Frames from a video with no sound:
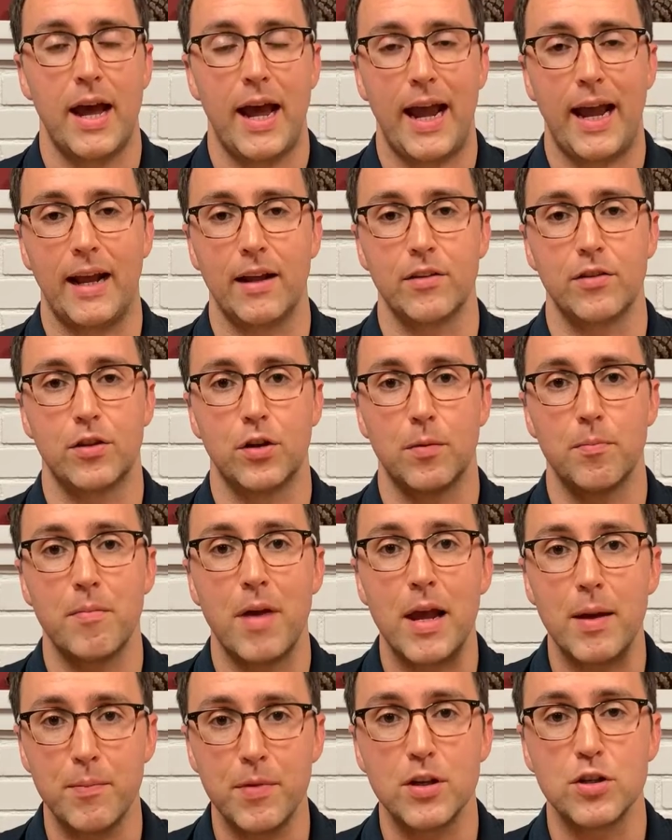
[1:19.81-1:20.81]
And there
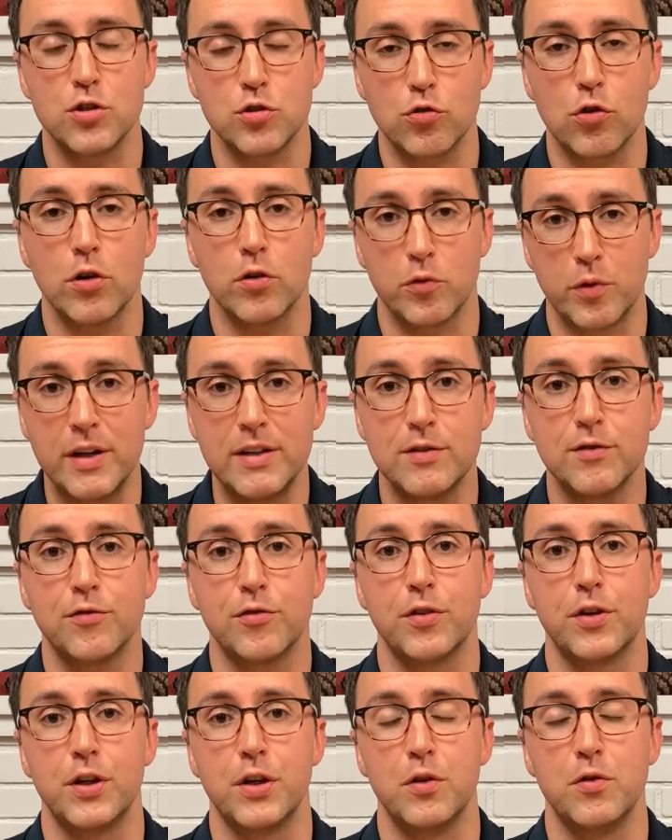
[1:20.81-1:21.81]
may be a strong reason
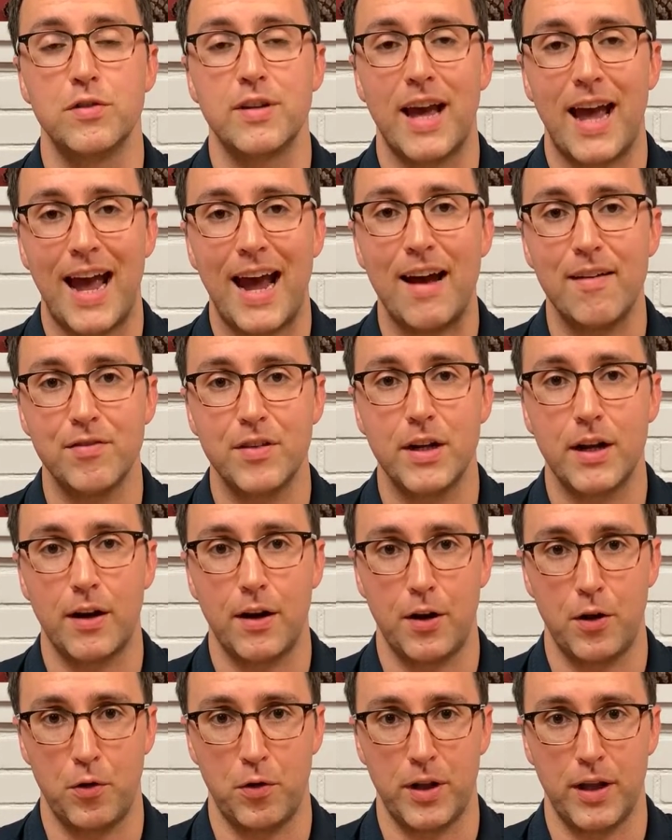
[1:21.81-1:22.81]
for you to have that
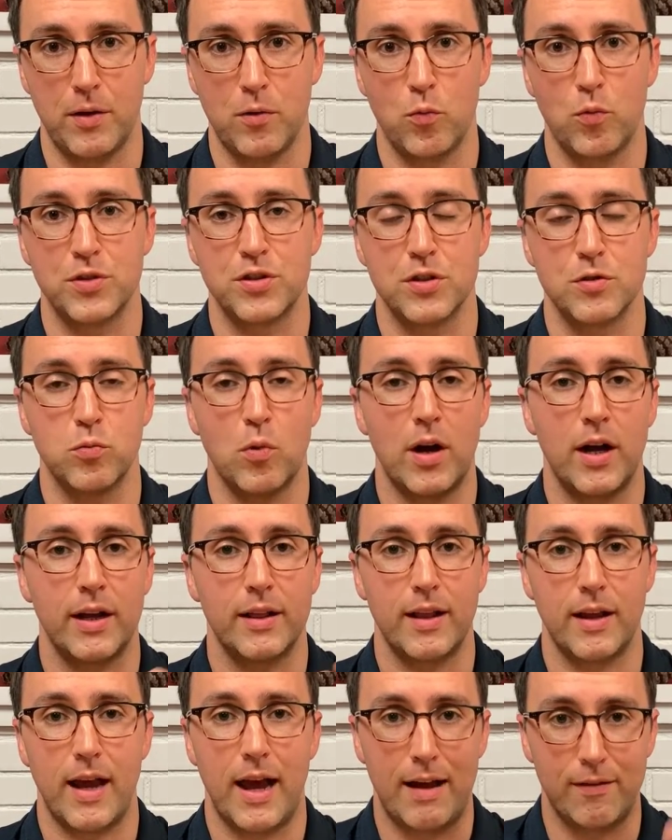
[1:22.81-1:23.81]
annuity, which is why
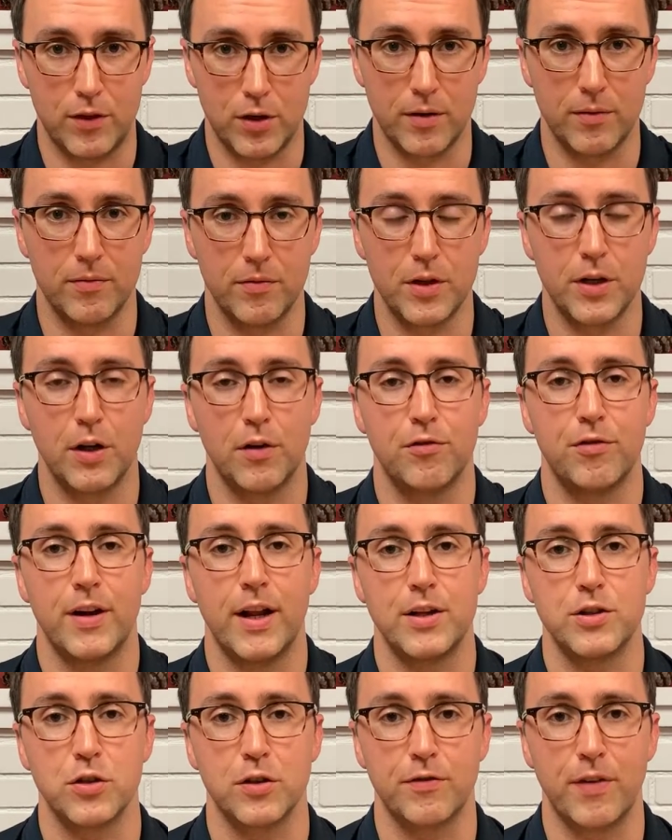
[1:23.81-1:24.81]
they have their
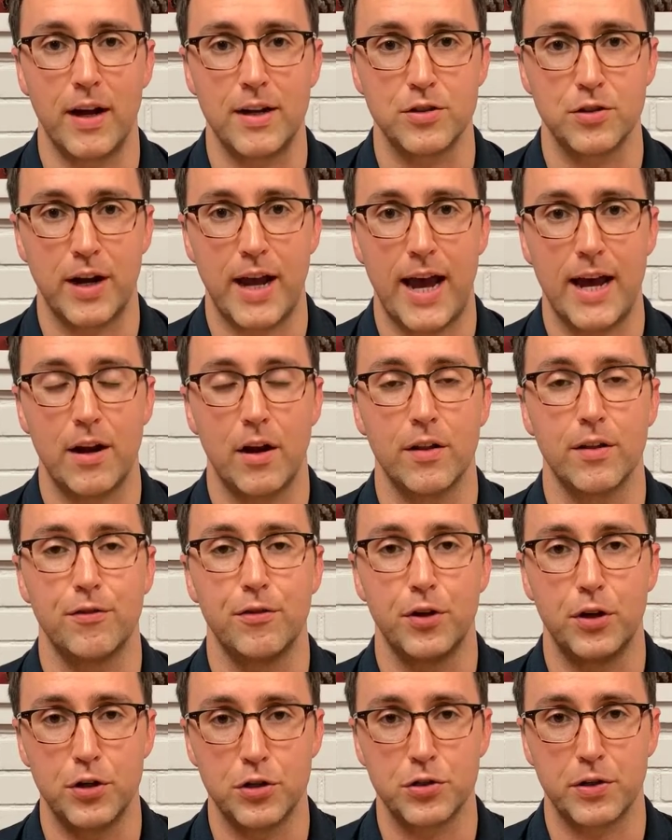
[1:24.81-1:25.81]
financial advisor hat on, the
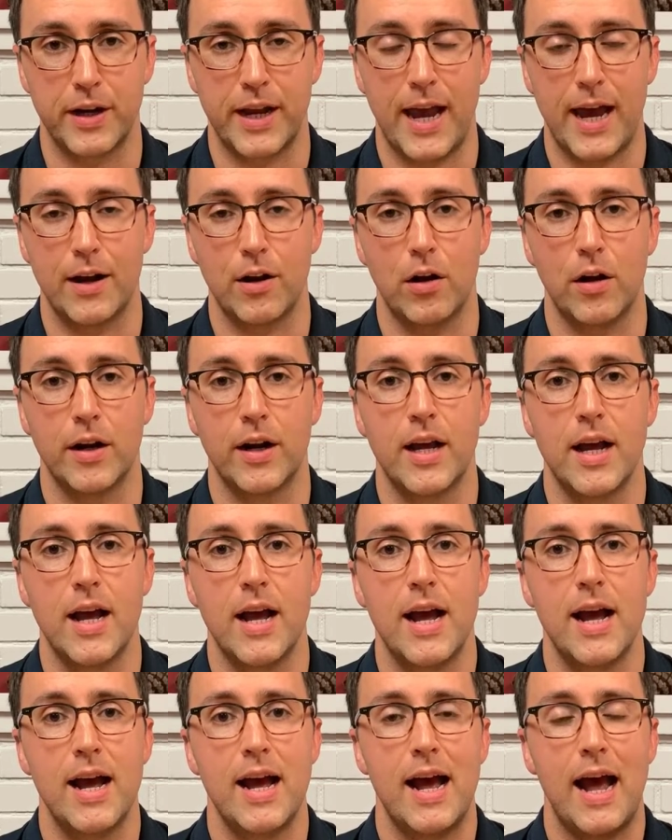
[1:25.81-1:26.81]
fiduciary hat on.
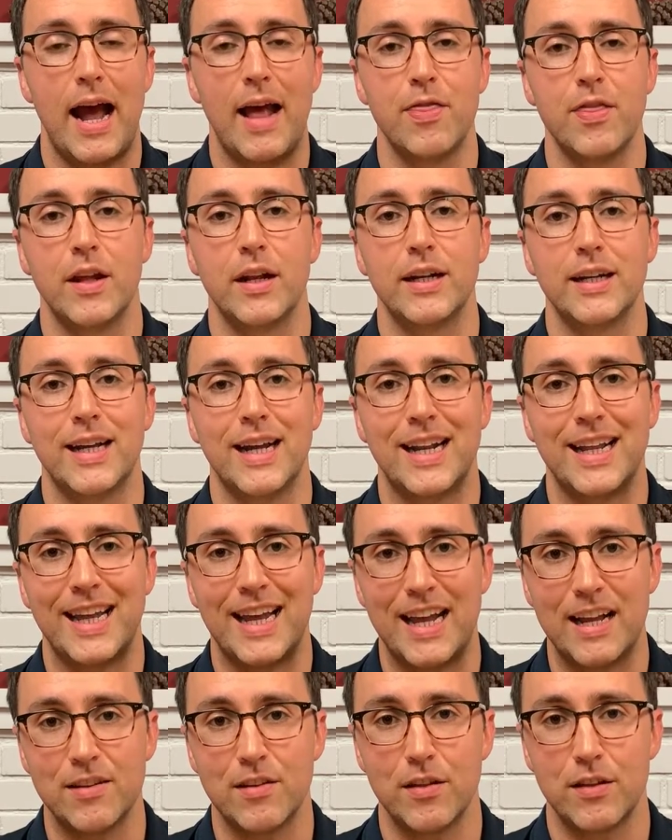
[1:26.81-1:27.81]
And then getting
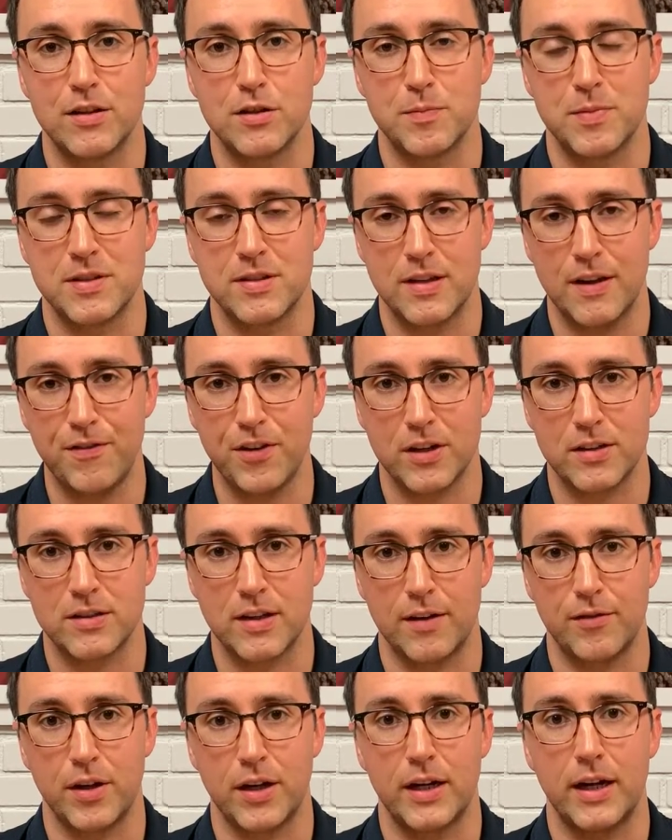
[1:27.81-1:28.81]
into the specifics
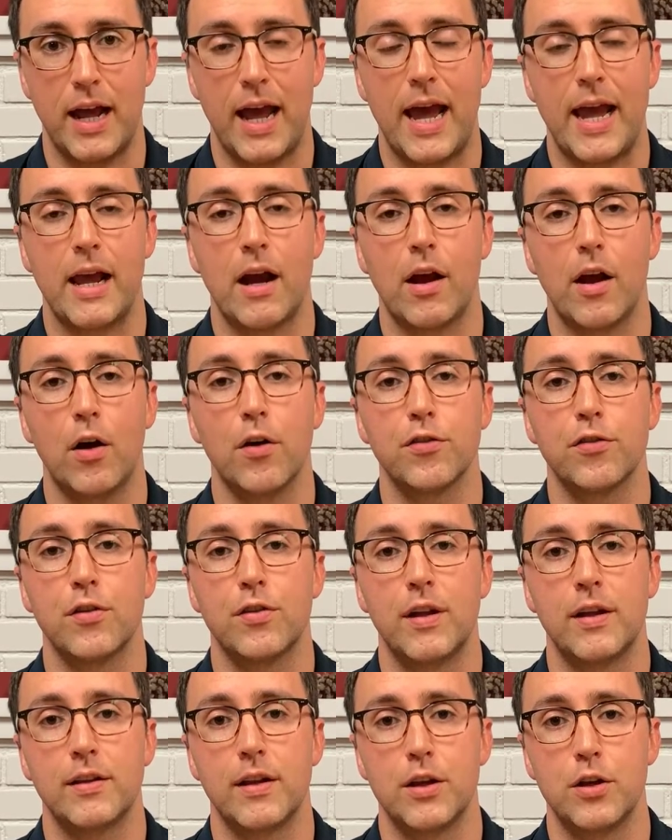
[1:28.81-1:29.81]
of it, hey, I also
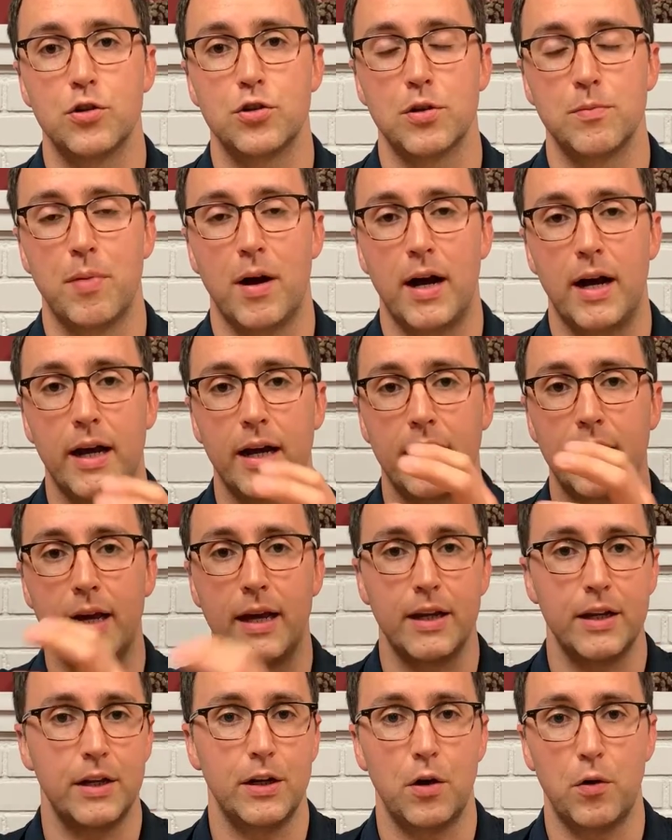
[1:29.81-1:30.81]
think that you should
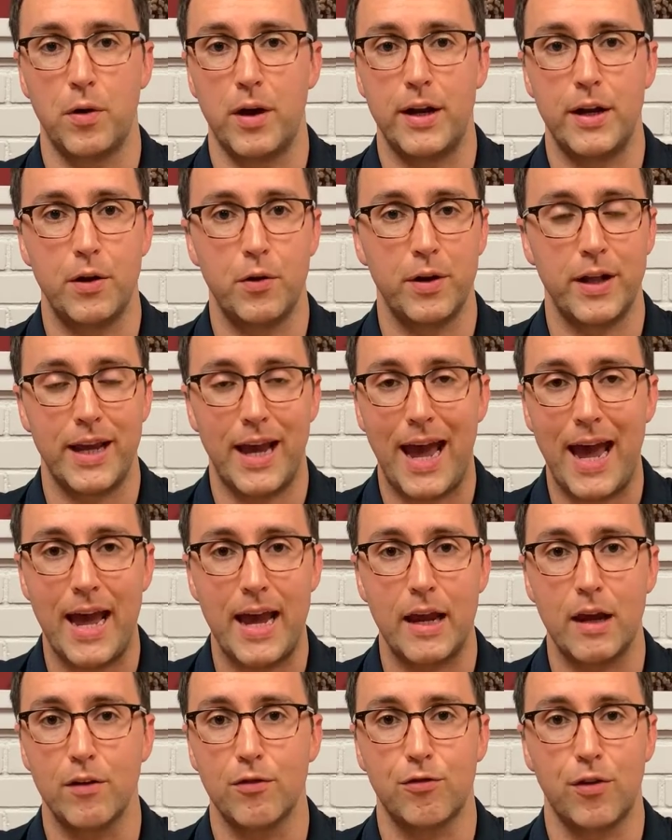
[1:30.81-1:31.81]
buy, annuity
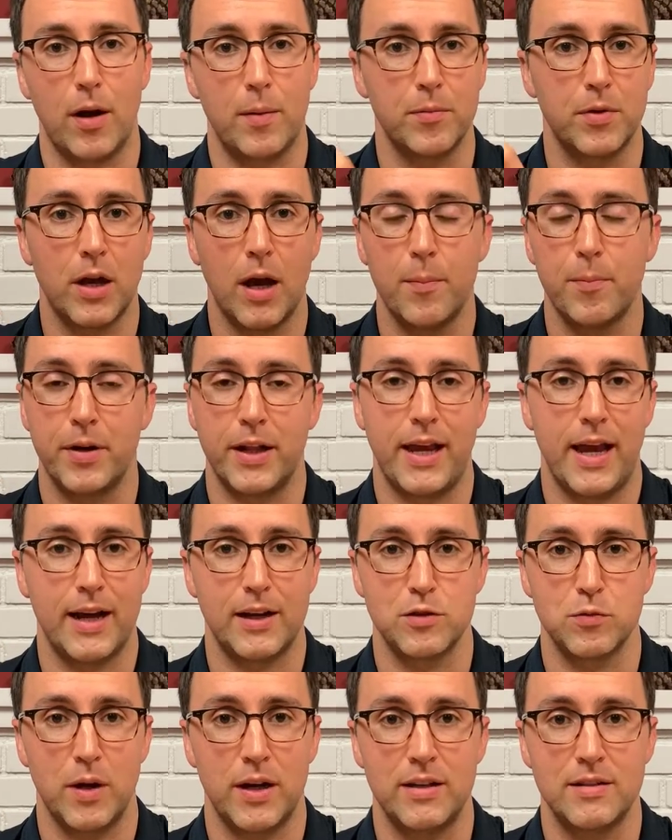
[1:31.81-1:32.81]
A from company
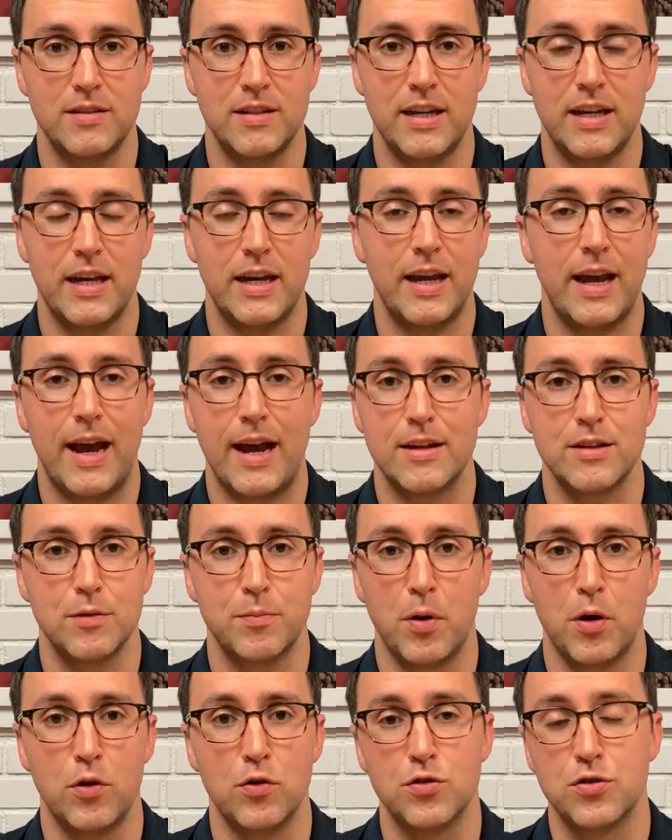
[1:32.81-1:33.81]
XYZ as
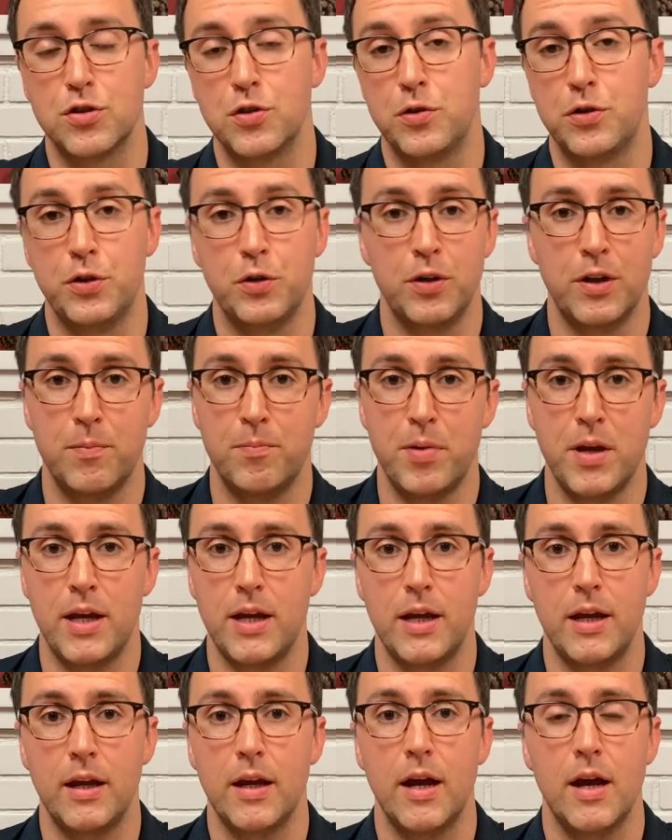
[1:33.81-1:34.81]
opposed to annuity
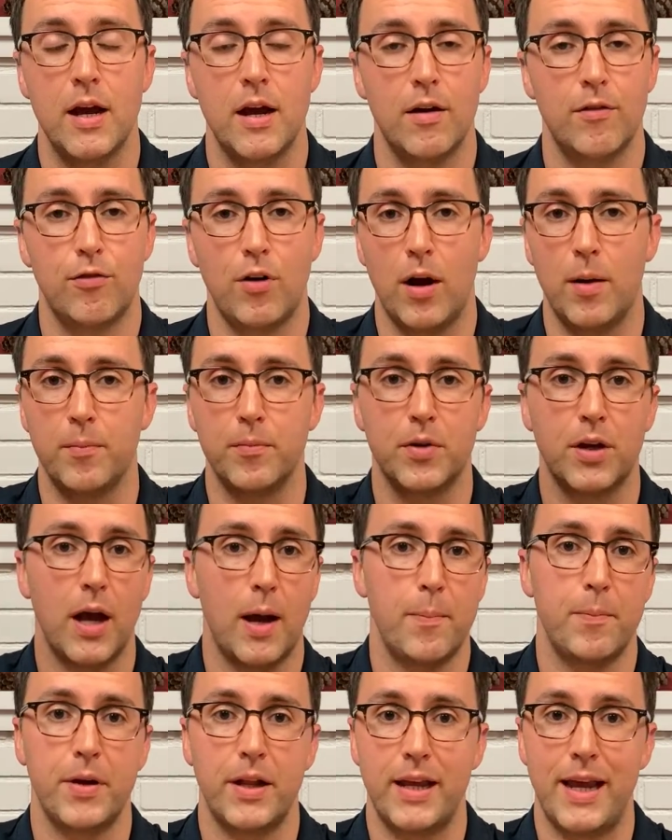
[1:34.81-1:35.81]
B from
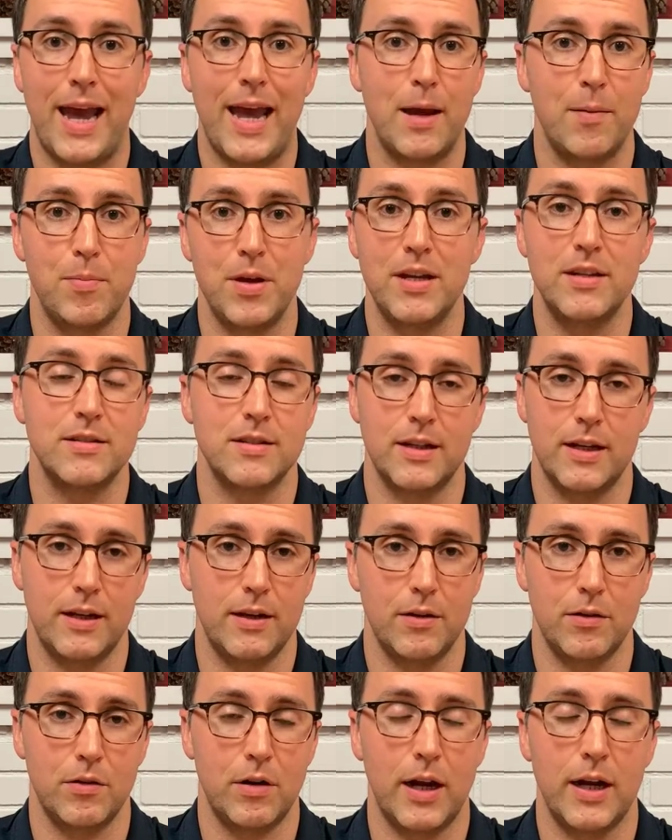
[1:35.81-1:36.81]
company
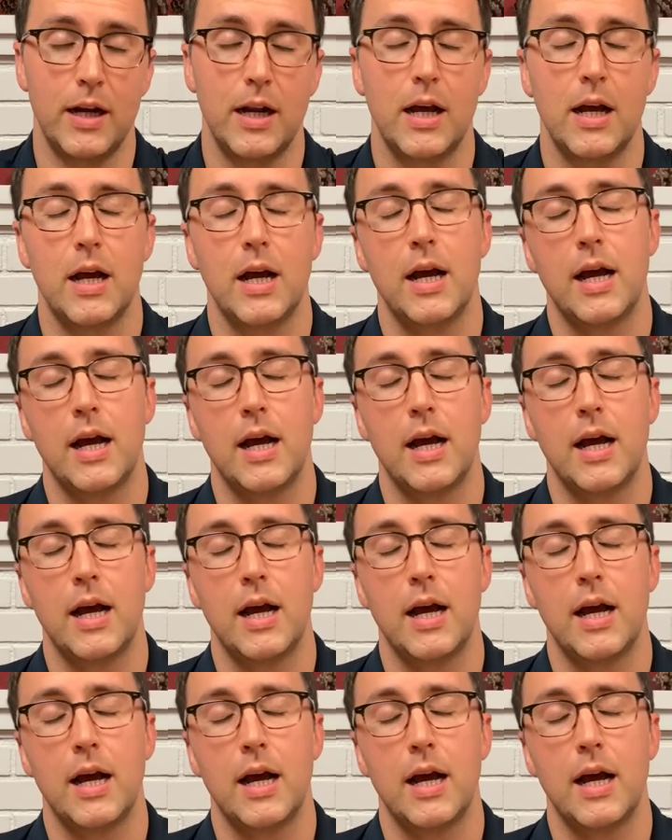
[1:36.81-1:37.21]
ABC, right?